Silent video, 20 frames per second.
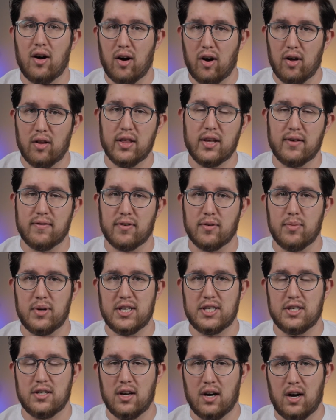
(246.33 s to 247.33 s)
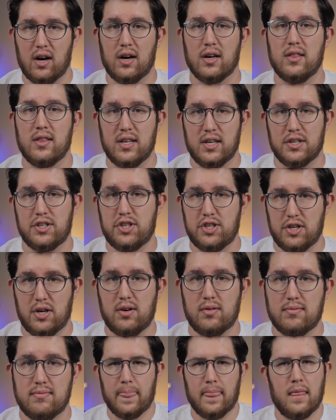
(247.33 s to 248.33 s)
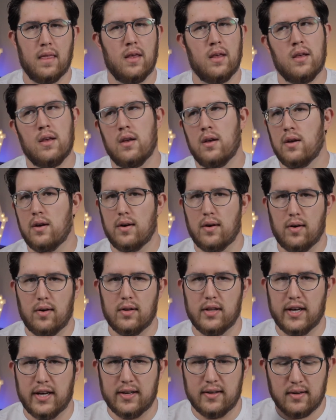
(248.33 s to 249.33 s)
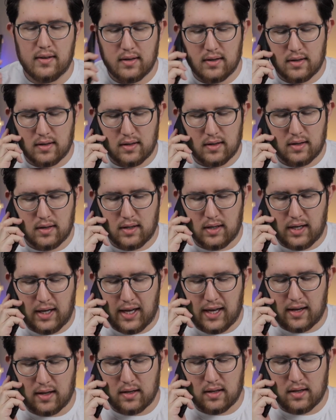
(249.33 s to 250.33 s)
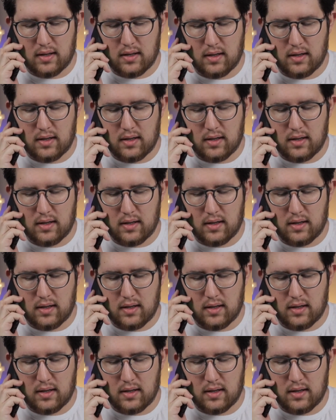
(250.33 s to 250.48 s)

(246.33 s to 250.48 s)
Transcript: all the information on this show. Hold on. Yeah.